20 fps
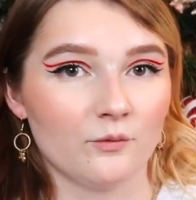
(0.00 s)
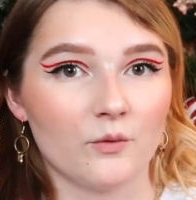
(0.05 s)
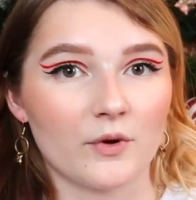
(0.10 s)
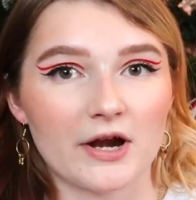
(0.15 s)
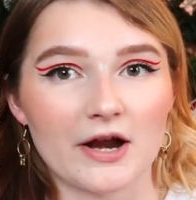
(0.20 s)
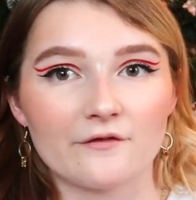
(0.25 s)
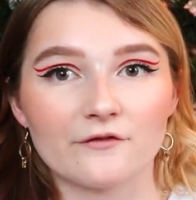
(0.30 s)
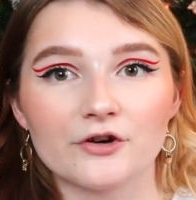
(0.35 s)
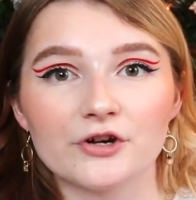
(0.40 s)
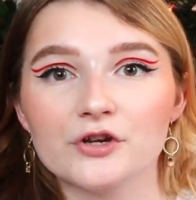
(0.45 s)

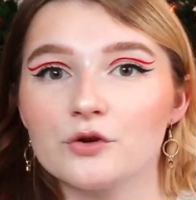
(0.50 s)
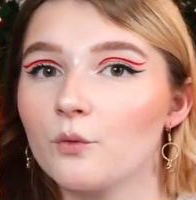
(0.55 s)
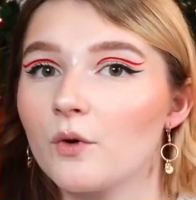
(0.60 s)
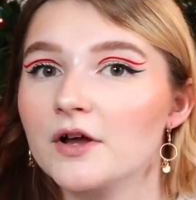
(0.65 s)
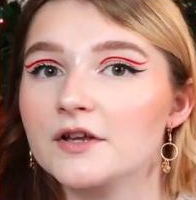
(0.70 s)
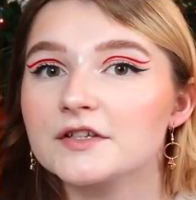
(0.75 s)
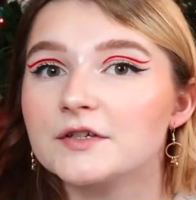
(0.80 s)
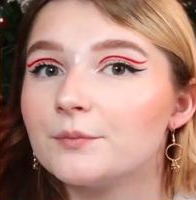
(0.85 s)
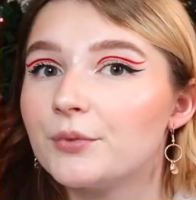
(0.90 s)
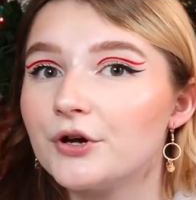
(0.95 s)
whatever you
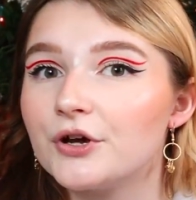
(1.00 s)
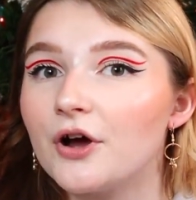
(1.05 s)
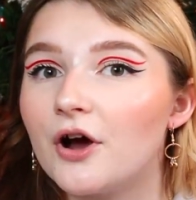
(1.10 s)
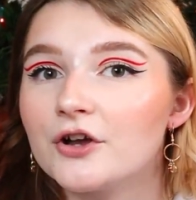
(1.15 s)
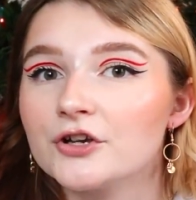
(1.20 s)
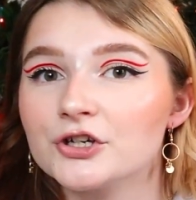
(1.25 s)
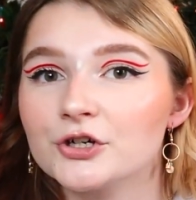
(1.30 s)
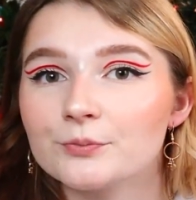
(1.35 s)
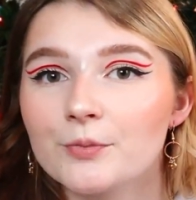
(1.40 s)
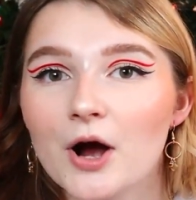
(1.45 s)
want to put
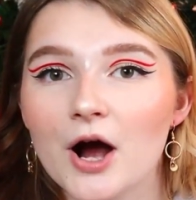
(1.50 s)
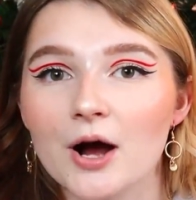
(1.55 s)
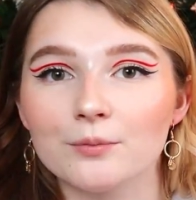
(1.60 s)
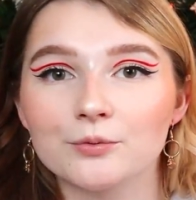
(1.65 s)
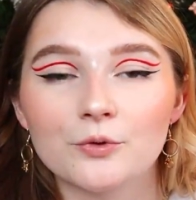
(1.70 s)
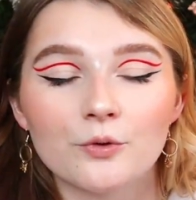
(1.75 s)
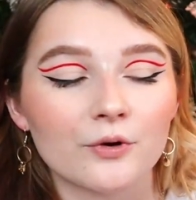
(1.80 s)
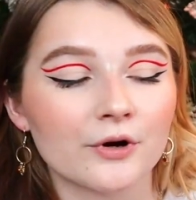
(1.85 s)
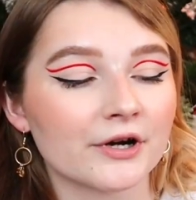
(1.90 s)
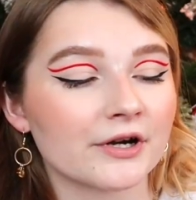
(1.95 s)
on your
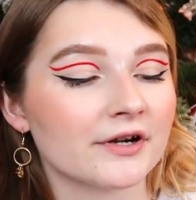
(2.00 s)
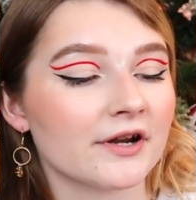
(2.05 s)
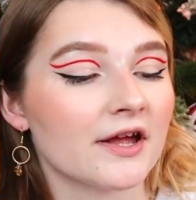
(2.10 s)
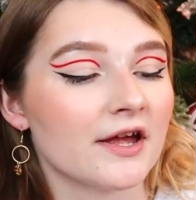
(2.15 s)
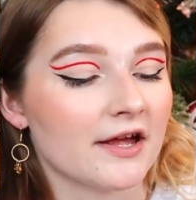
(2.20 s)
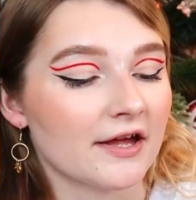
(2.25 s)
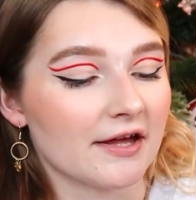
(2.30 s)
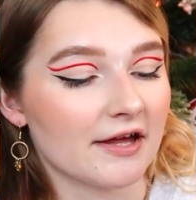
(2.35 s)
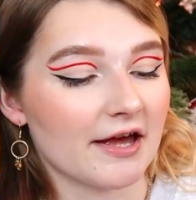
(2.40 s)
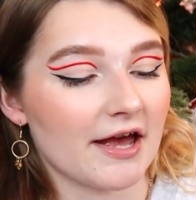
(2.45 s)
popcorn
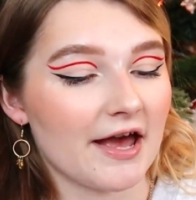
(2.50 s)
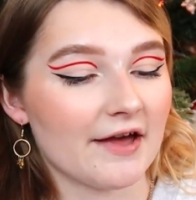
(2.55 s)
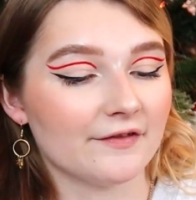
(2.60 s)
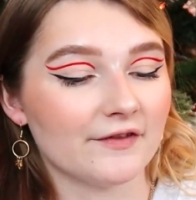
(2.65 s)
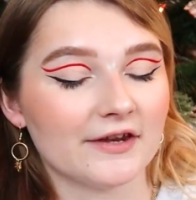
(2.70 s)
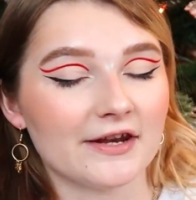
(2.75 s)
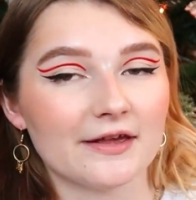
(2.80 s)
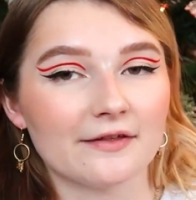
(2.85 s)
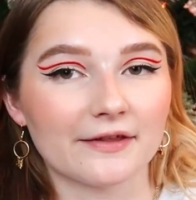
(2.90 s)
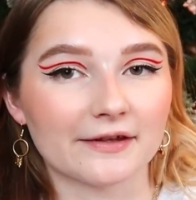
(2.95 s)
and
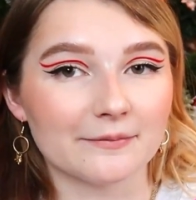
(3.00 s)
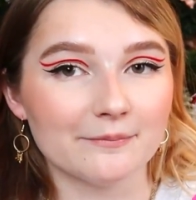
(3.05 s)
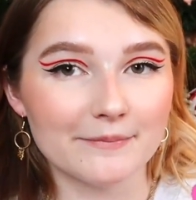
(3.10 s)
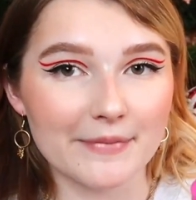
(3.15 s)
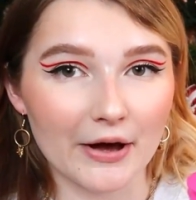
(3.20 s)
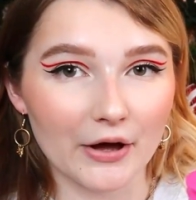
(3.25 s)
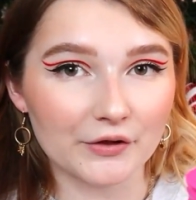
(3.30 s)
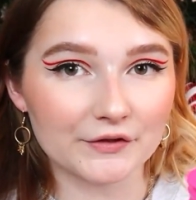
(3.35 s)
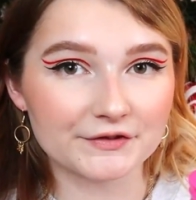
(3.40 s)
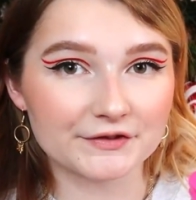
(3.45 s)
then it like
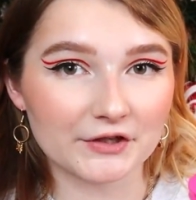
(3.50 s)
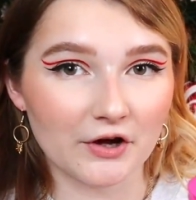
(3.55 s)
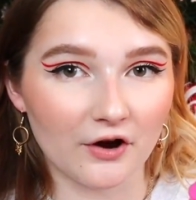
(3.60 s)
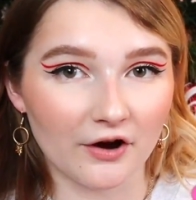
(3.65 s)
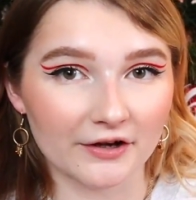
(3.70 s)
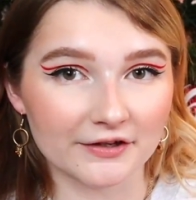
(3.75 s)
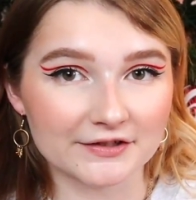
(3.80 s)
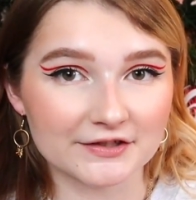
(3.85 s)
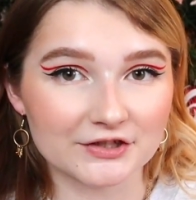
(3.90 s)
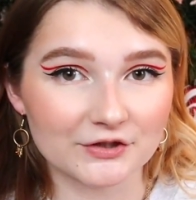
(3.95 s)
melts
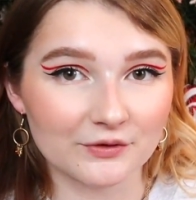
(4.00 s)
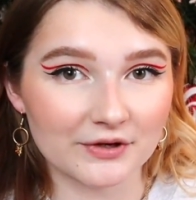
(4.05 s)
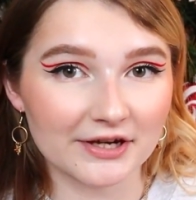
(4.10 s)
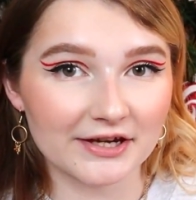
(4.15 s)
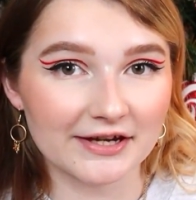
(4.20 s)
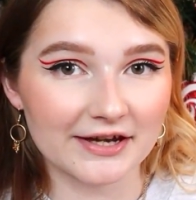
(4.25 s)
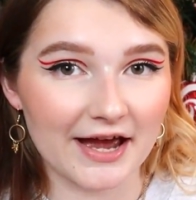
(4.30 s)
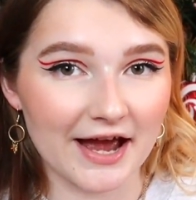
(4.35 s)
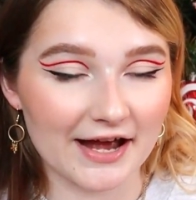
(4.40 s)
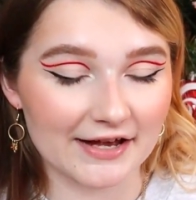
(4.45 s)
onto
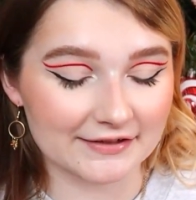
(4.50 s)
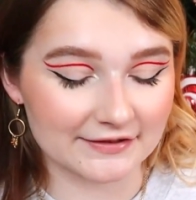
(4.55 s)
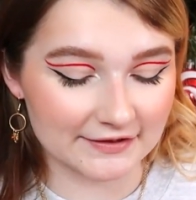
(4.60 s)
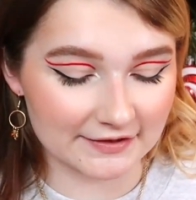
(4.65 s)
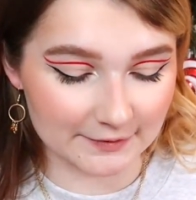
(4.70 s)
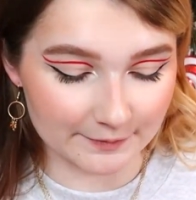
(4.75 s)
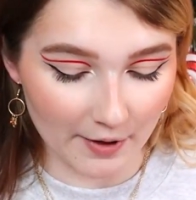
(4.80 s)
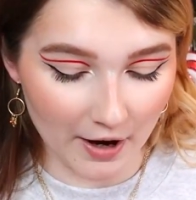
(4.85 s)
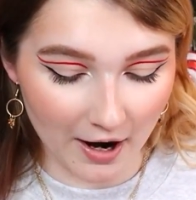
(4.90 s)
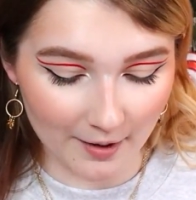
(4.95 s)
it as
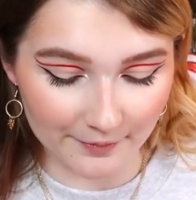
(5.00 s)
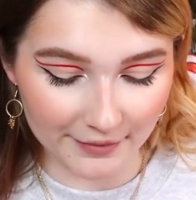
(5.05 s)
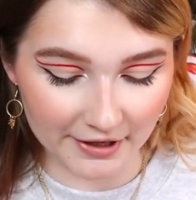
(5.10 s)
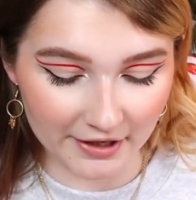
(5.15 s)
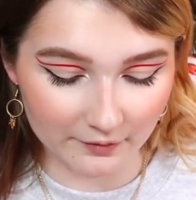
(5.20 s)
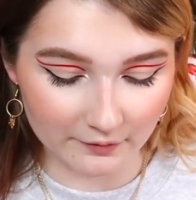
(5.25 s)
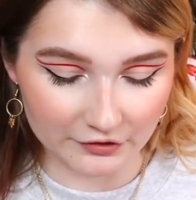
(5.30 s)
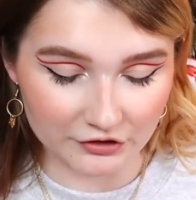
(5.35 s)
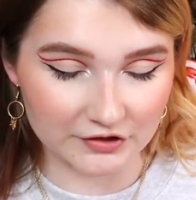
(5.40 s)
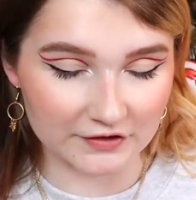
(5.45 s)
it's
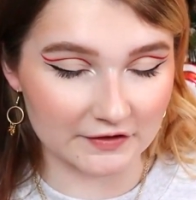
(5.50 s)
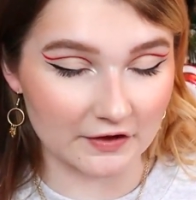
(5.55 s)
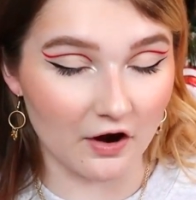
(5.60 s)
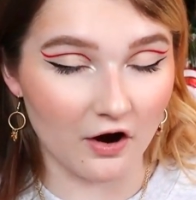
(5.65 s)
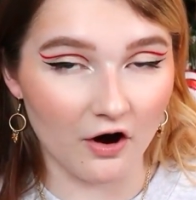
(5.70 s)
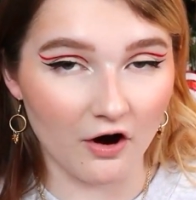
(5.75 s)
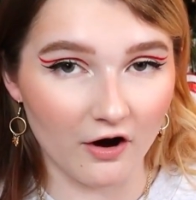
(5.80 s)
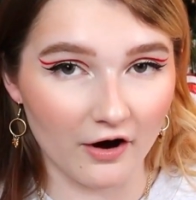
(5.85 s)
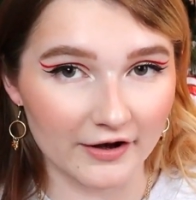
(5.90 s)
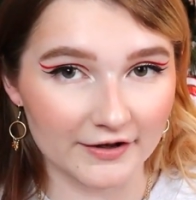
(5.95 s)
popping which is
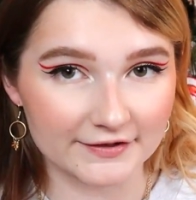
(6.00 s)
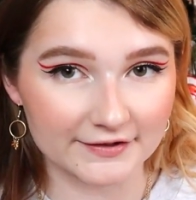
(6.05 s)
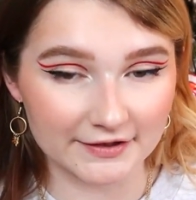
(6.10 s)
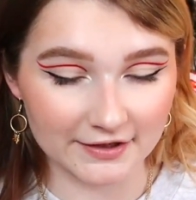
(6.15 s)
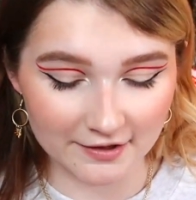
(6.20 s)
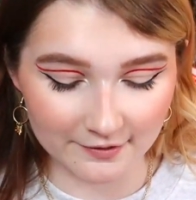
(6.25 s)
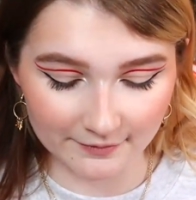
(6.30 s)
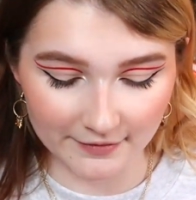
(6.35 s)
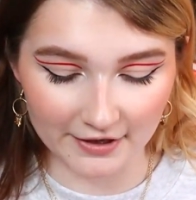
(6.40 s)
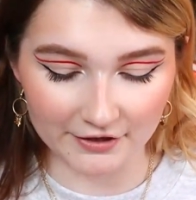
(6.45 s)

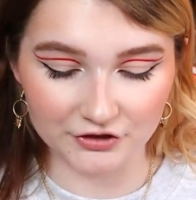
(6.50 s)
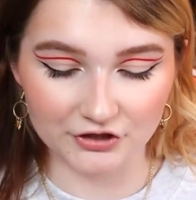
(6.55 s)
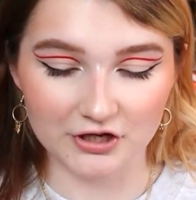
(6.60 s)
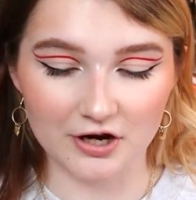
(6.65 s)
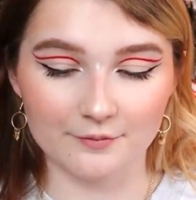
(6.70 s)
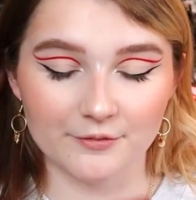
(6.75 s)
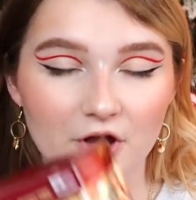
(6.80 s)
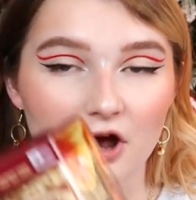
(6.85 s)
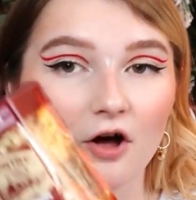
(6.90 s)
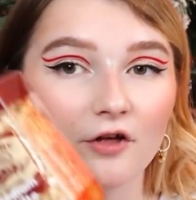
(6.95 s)
awesome and she
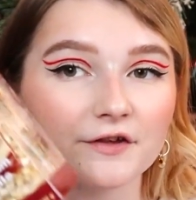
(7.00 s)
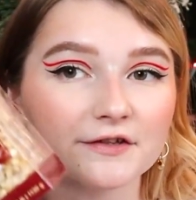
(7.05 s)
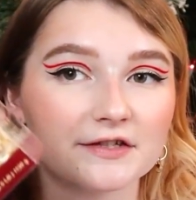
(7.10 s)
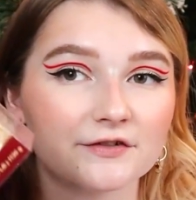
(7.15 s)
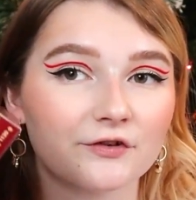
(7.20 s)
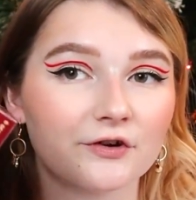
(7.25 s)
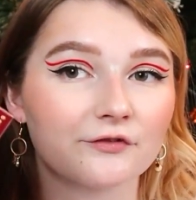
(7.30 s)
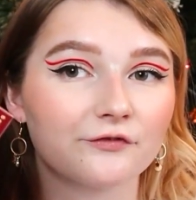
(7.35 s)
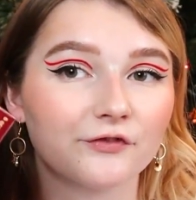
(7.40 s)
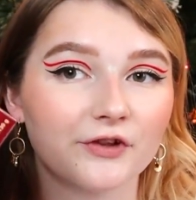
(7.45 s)
got me all these
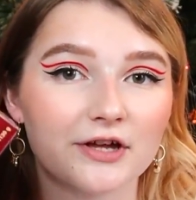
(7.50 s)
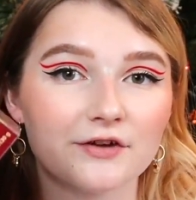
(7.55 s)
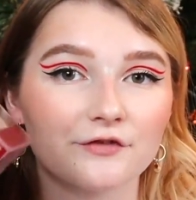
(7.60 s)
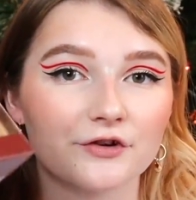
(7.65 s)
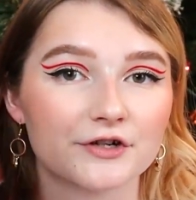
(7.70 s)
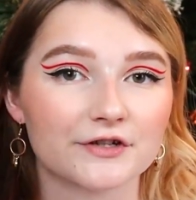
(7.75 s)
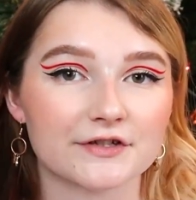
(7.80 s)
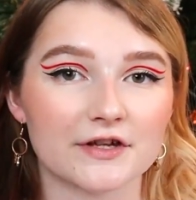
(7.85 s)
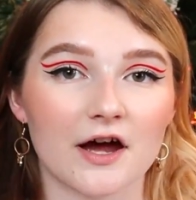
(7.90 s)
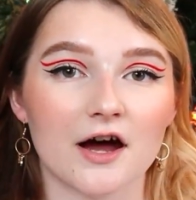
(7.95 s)
different
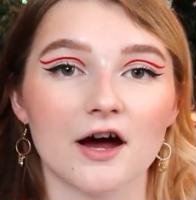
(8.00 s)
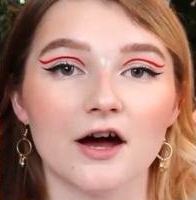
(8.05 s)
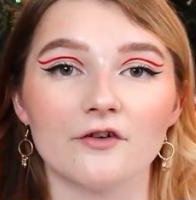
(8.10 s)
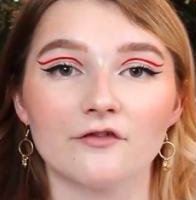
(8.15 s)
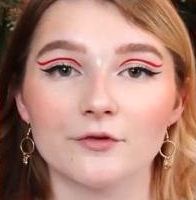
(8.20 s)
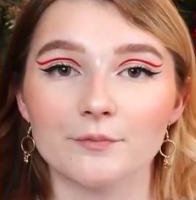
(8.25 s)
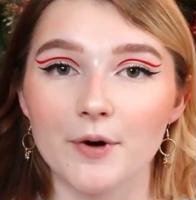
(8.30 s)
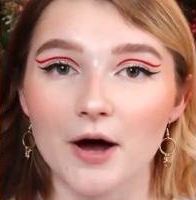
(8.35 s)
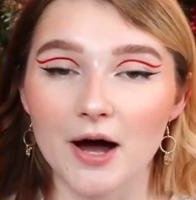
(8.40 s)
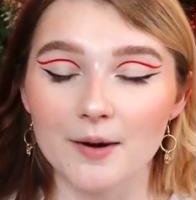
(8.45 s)
flavors
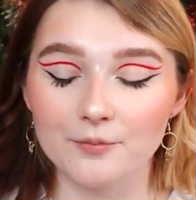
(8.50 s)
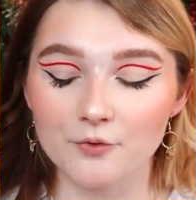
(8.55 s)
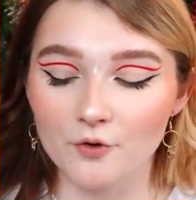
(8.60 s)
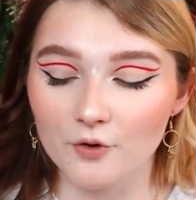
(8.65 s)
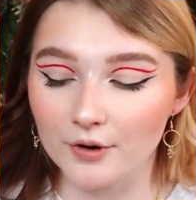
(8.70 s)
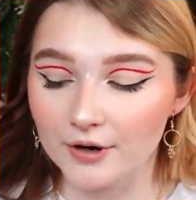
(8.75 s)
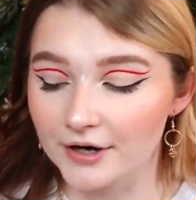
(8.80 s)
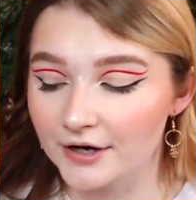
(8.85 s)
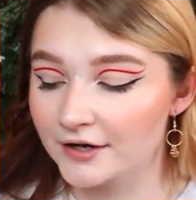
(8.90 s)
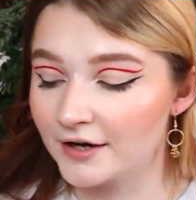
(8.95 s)
of
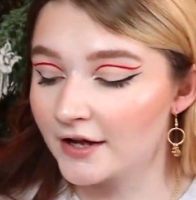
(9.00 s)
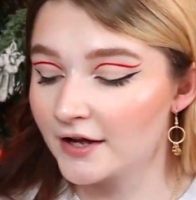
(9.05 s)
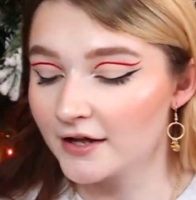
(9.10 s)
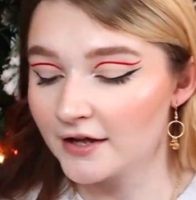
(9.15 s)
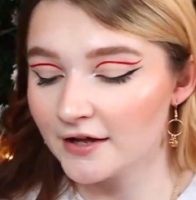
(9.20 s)
popcorn